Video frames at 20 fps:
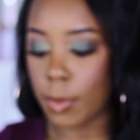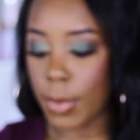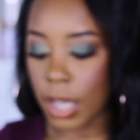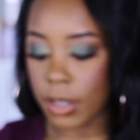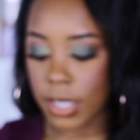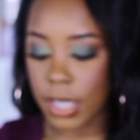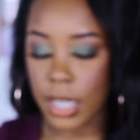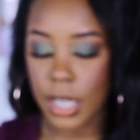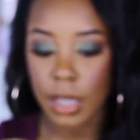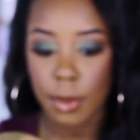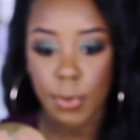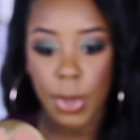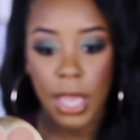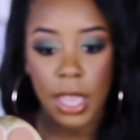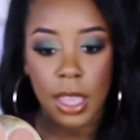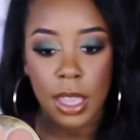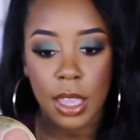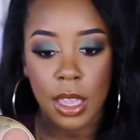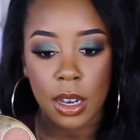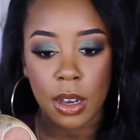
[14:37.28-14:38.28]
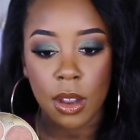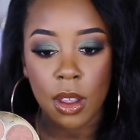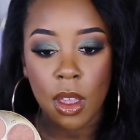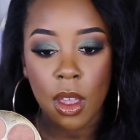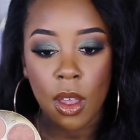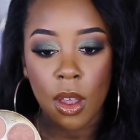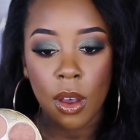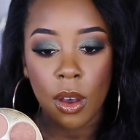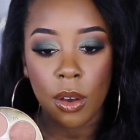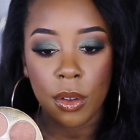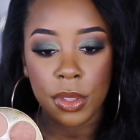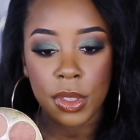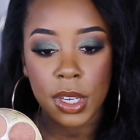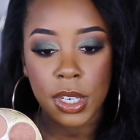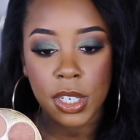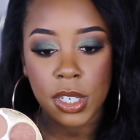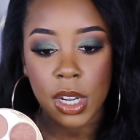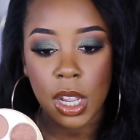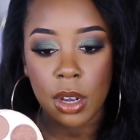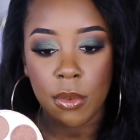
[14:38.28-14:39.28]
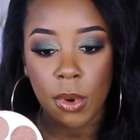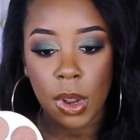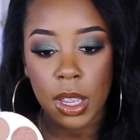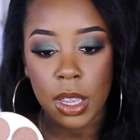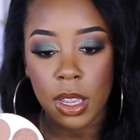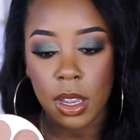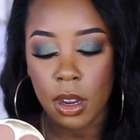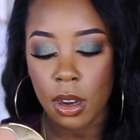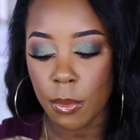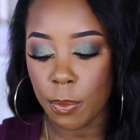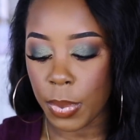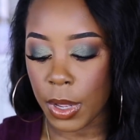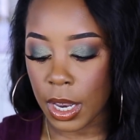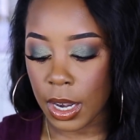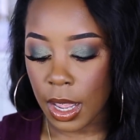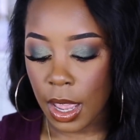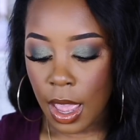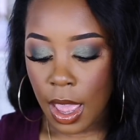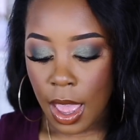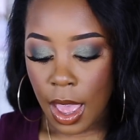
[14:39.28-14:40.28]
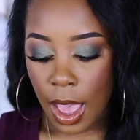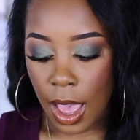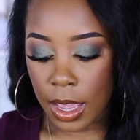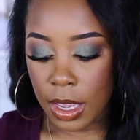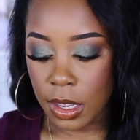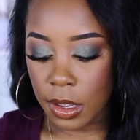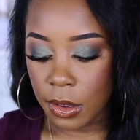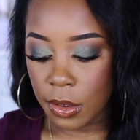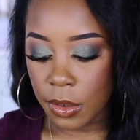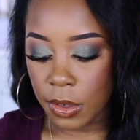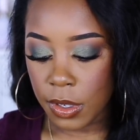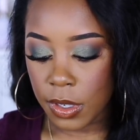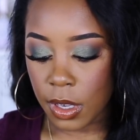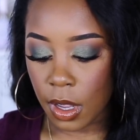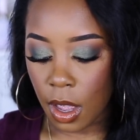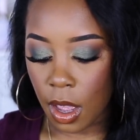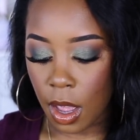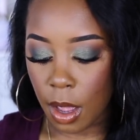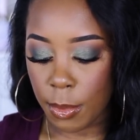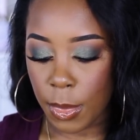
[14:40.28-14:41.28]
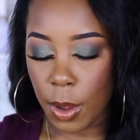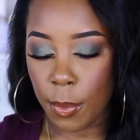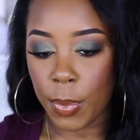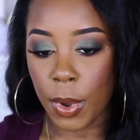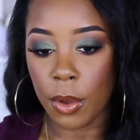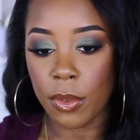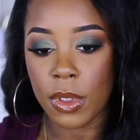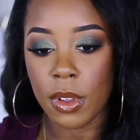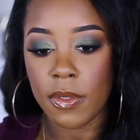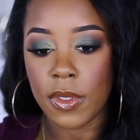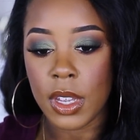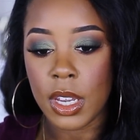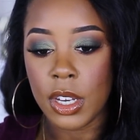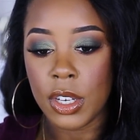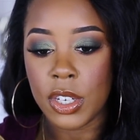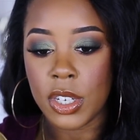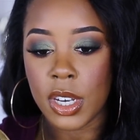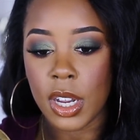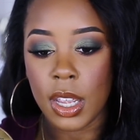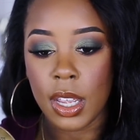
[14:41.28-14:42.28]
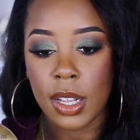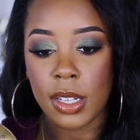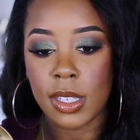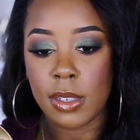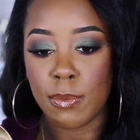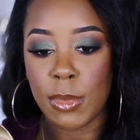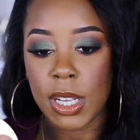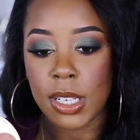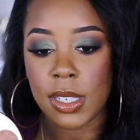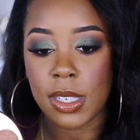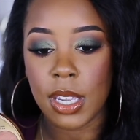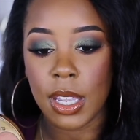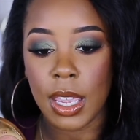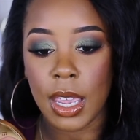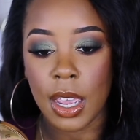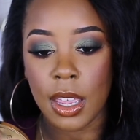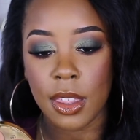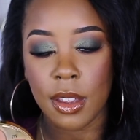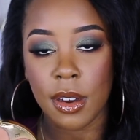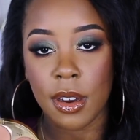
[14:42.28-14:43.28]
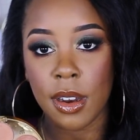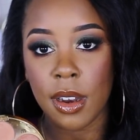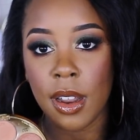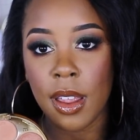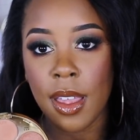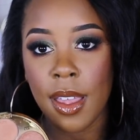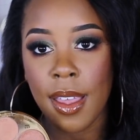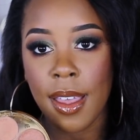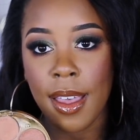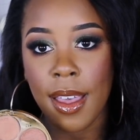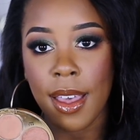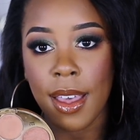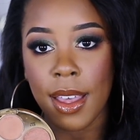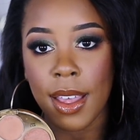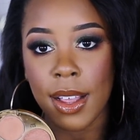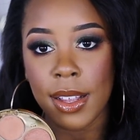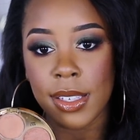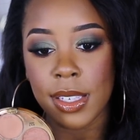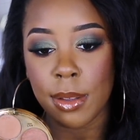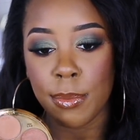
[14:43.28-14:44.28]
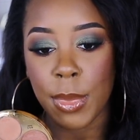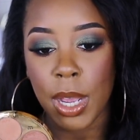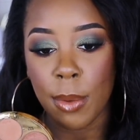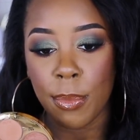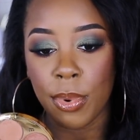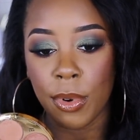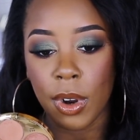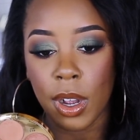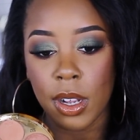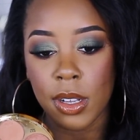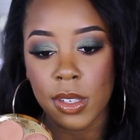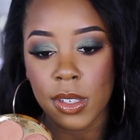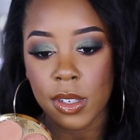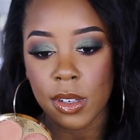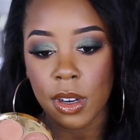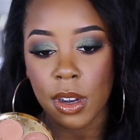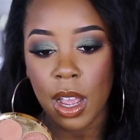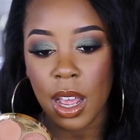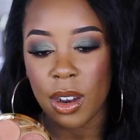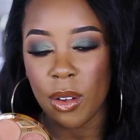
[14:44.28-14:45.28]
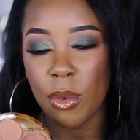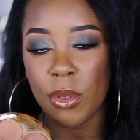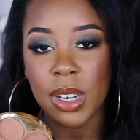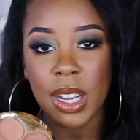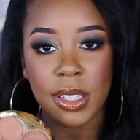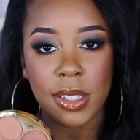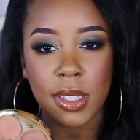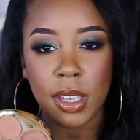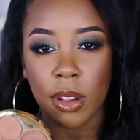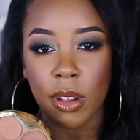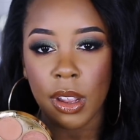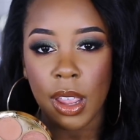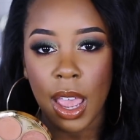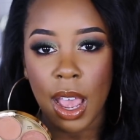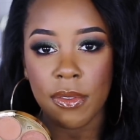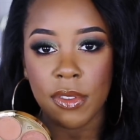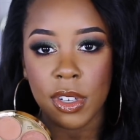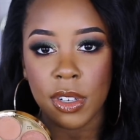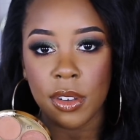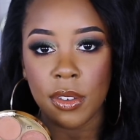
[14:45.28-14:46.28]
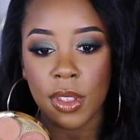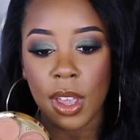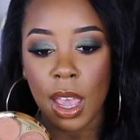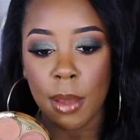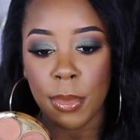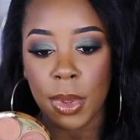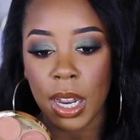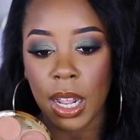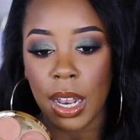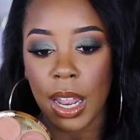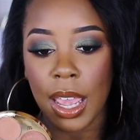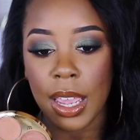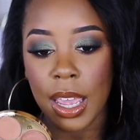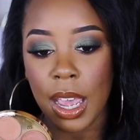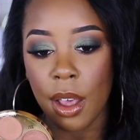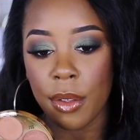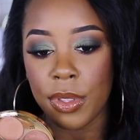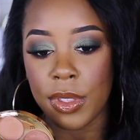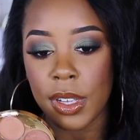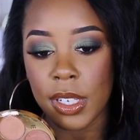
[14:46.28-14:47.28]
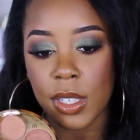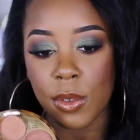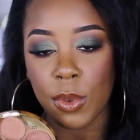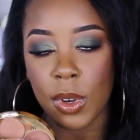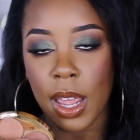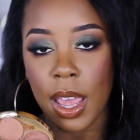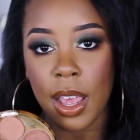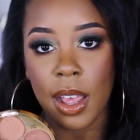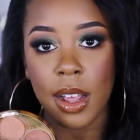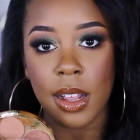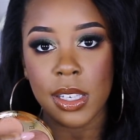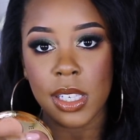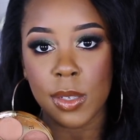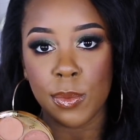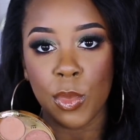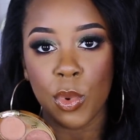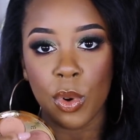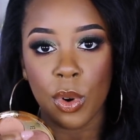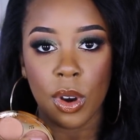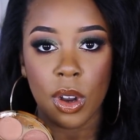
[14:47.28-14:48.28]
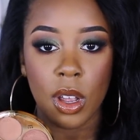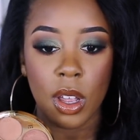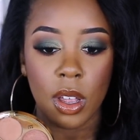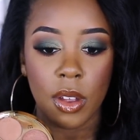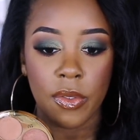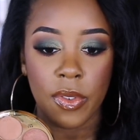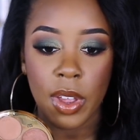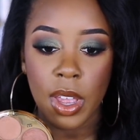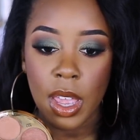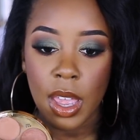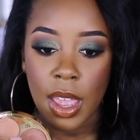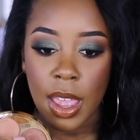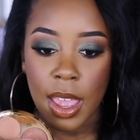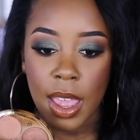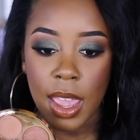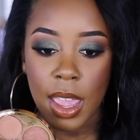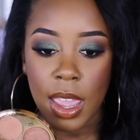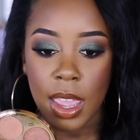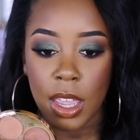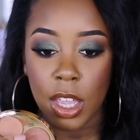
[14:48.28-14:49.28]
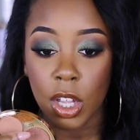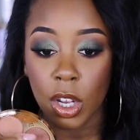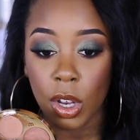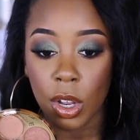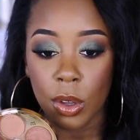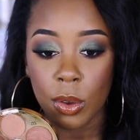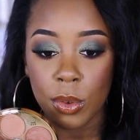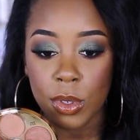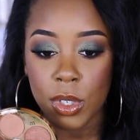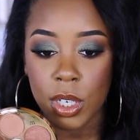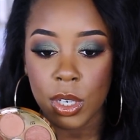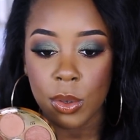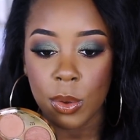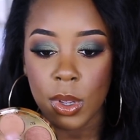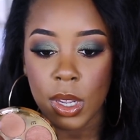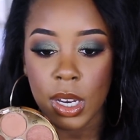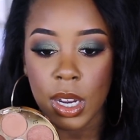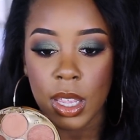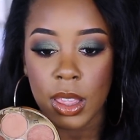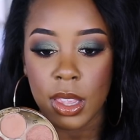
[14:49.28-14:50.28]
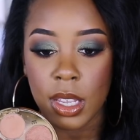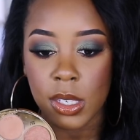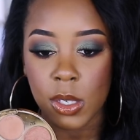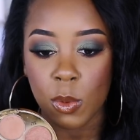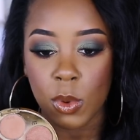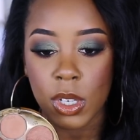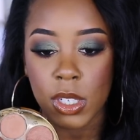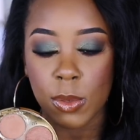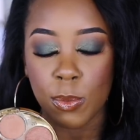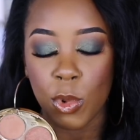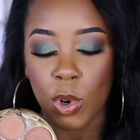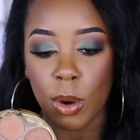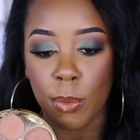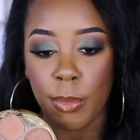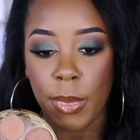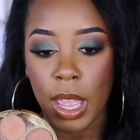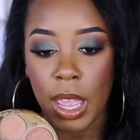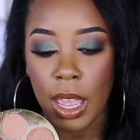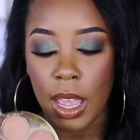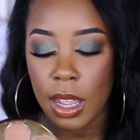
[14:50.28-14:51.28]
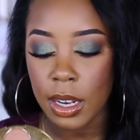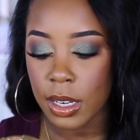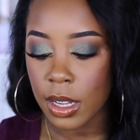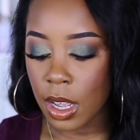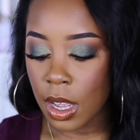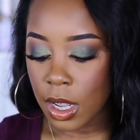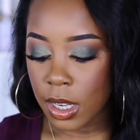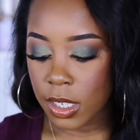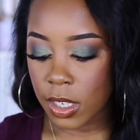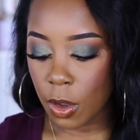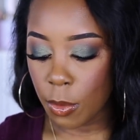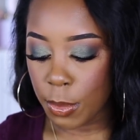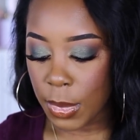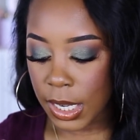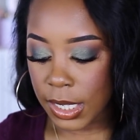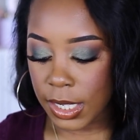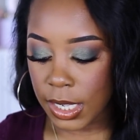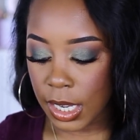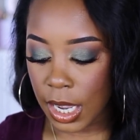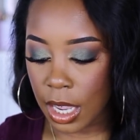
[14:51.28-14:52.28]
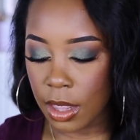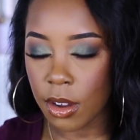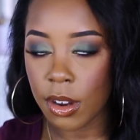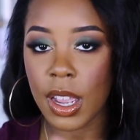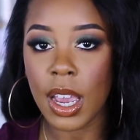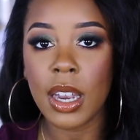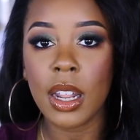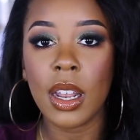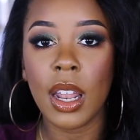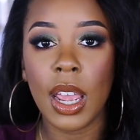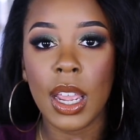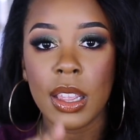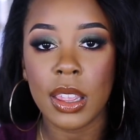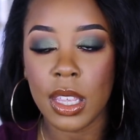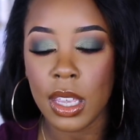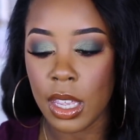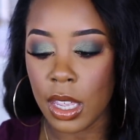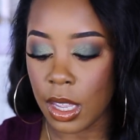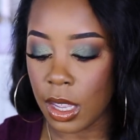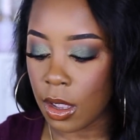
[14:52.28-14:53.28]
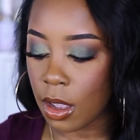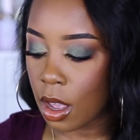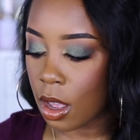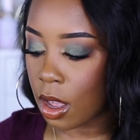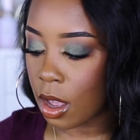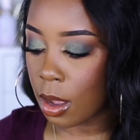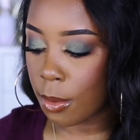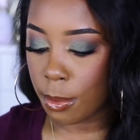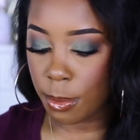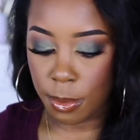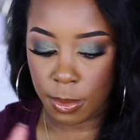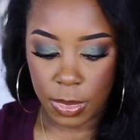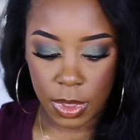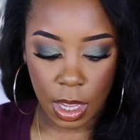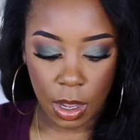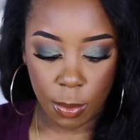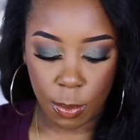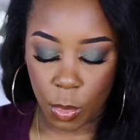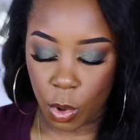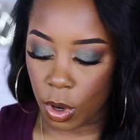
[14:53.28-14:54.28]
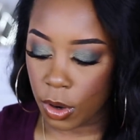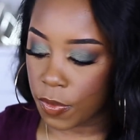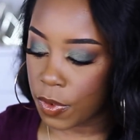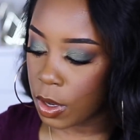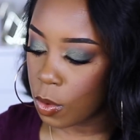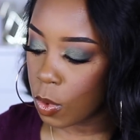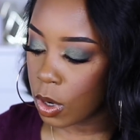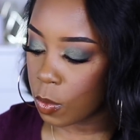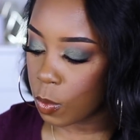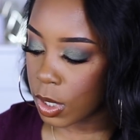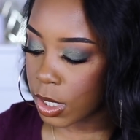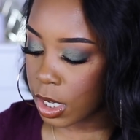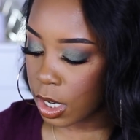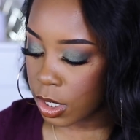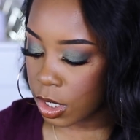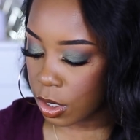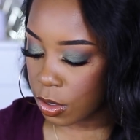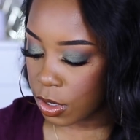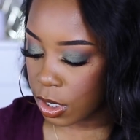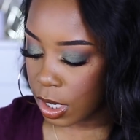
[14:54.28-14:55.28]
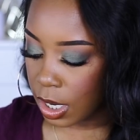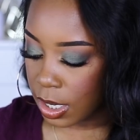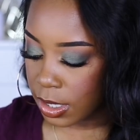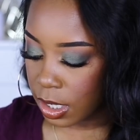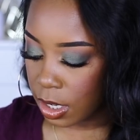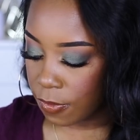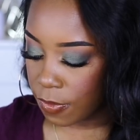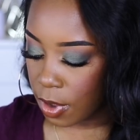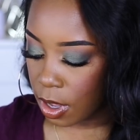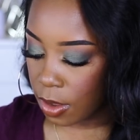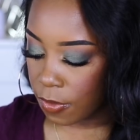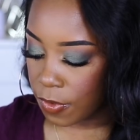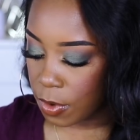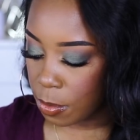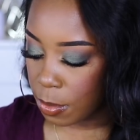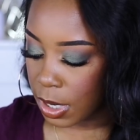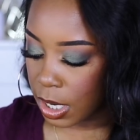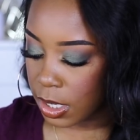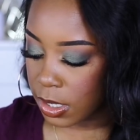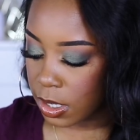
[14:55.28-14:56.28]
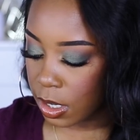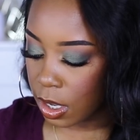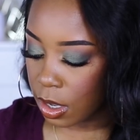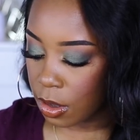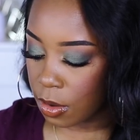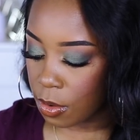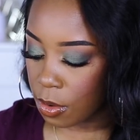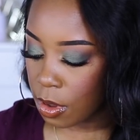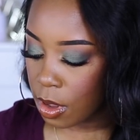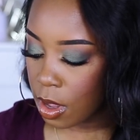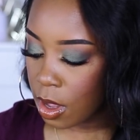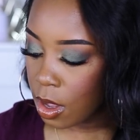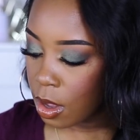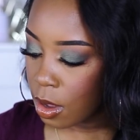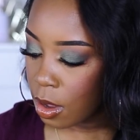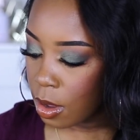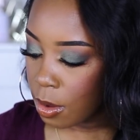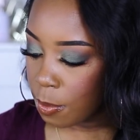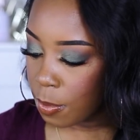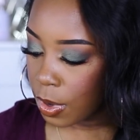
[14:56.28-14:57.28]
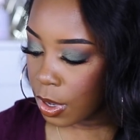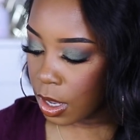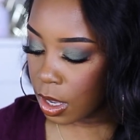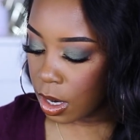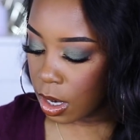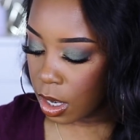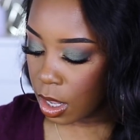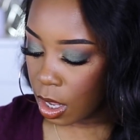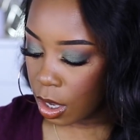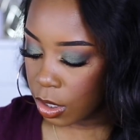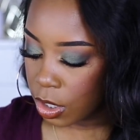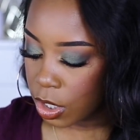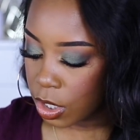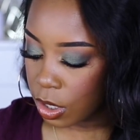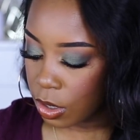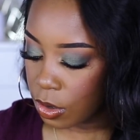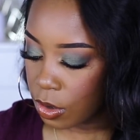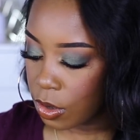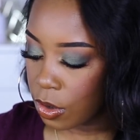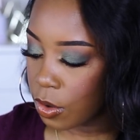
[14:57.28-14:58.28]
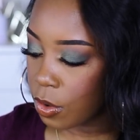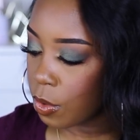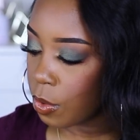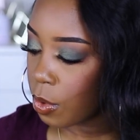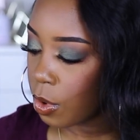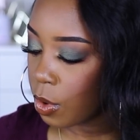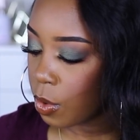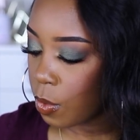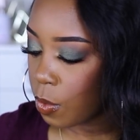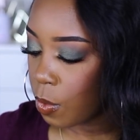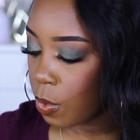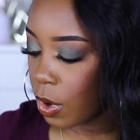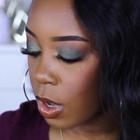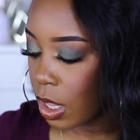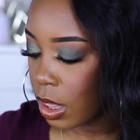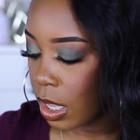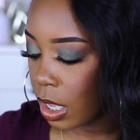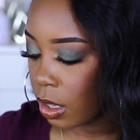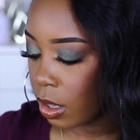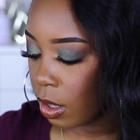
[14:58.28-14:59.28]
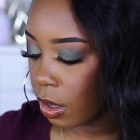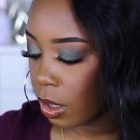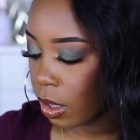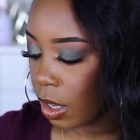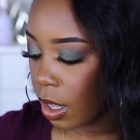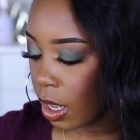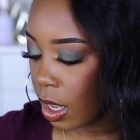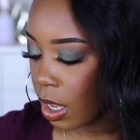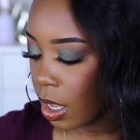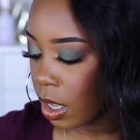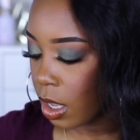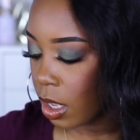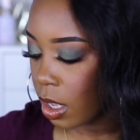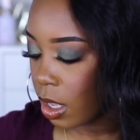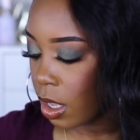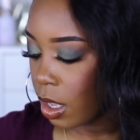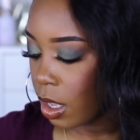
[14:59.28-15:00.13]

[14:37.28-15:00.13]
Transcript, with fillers: about to hit pan on this shade right here, but I use um, both of these shades mixed together as my bronzer. I don't necessarily have to do that, but I like how this one has more of a glow to it and this one is more matte. So mixed together, kind of like the, um, the Morphe one, which I showed you guys in a, a few minutes ago, but I'll show you what they look like.